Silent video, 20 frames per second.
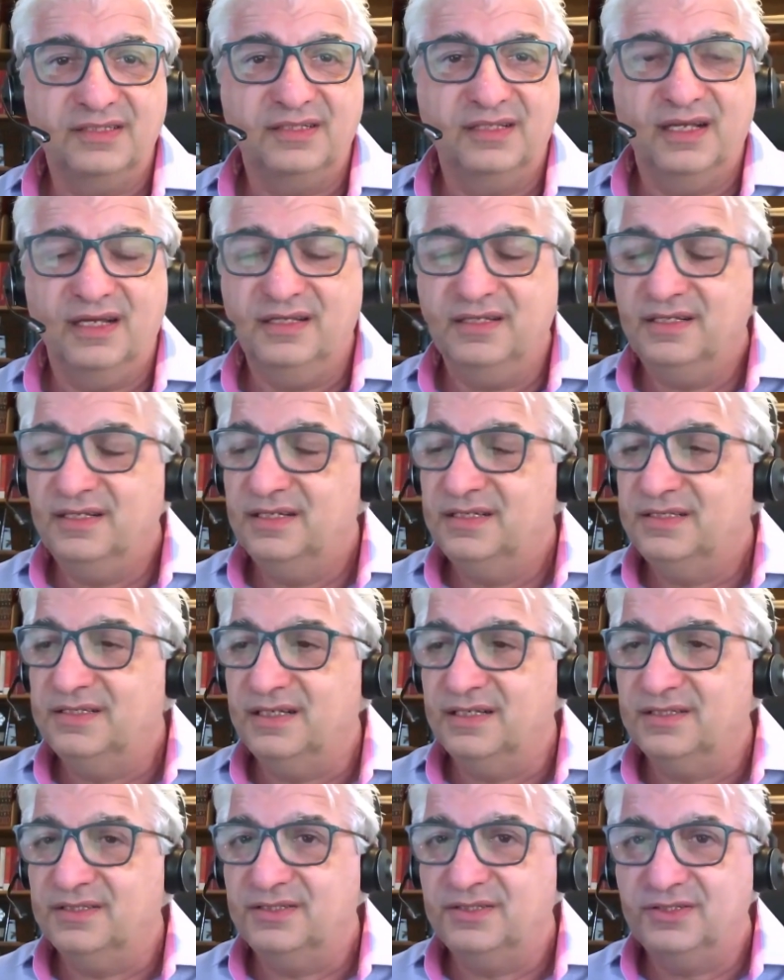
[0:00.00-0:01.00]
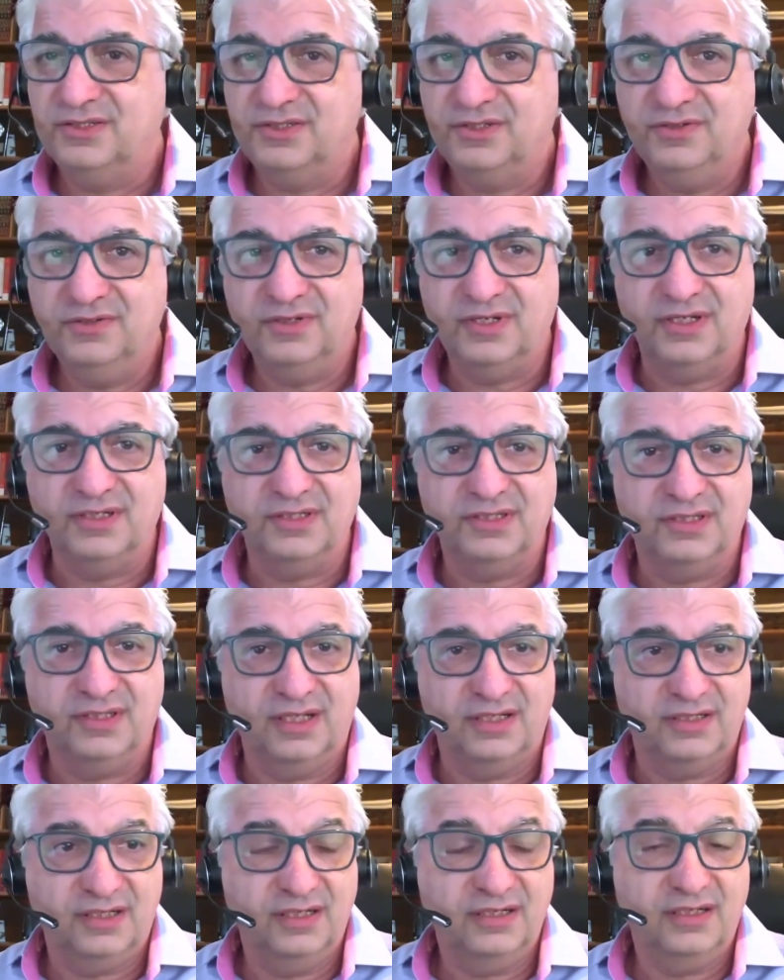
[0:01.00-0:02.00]
the idea is that students
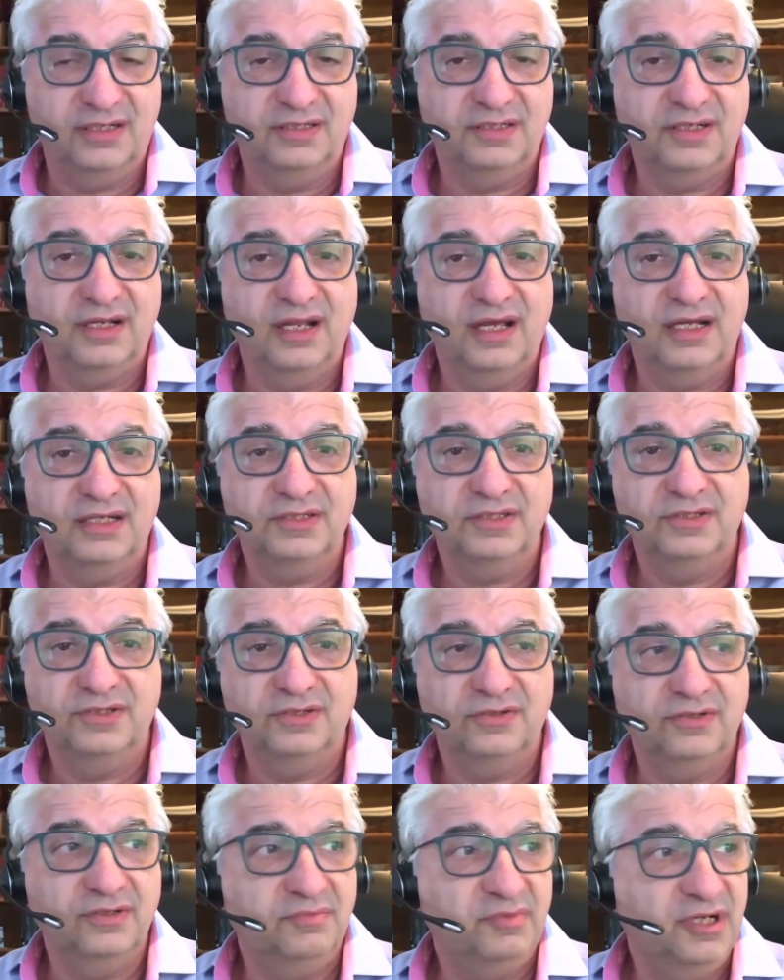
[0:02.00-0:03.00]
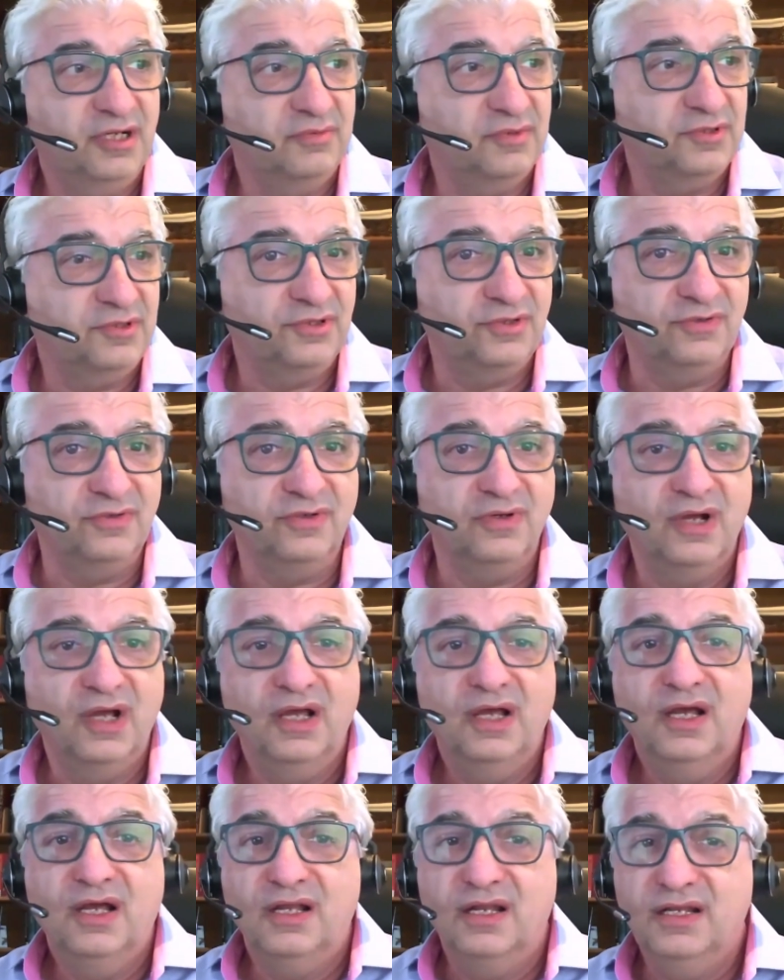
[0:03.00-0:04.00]
that take this class should be able to
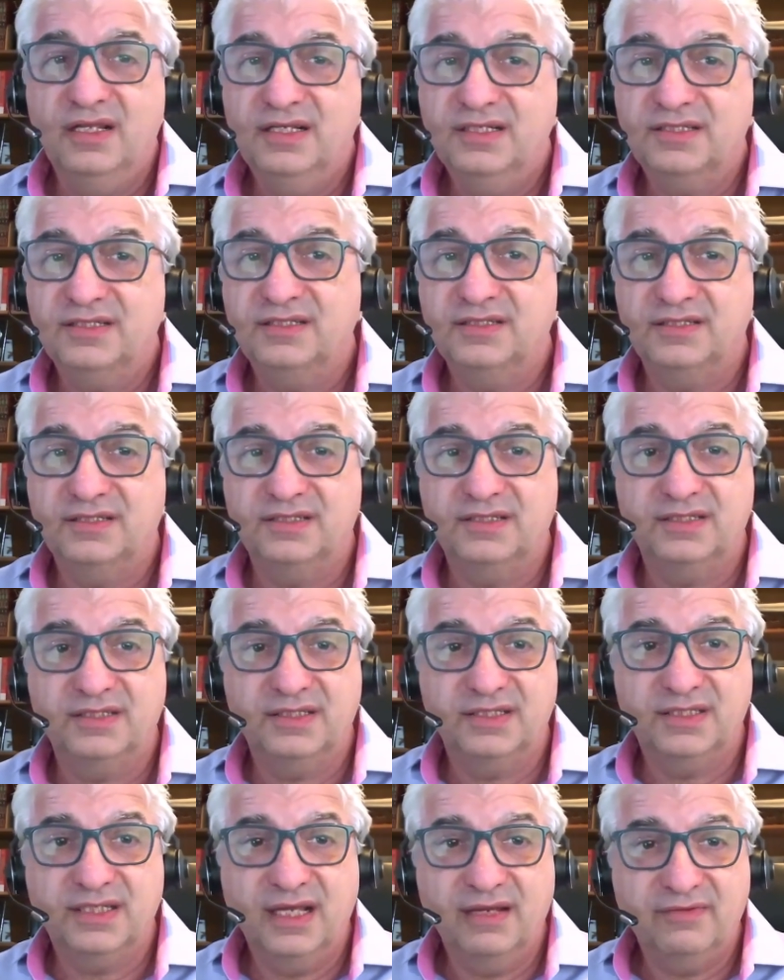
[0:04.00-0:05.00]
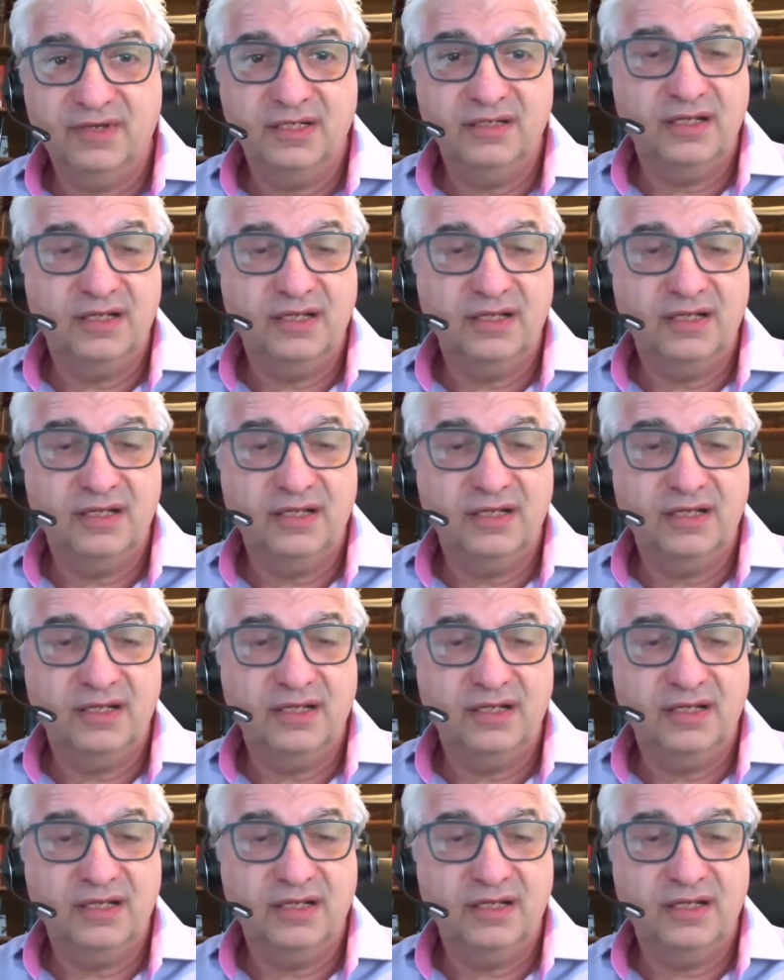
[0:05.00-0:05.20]
list 7